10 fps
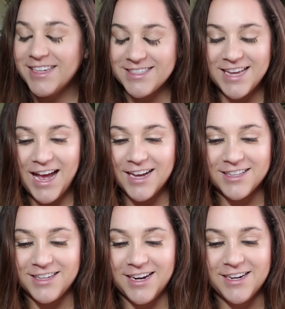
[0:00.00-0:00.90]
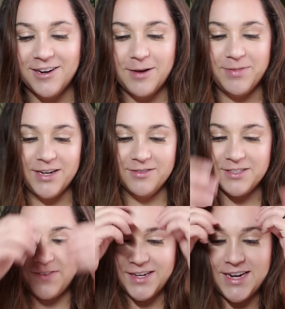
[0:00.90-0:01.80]
Exactly, I know. I mean, it
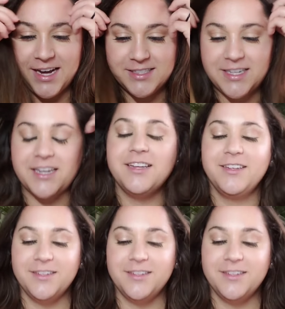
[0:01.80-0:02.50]
was fantastic.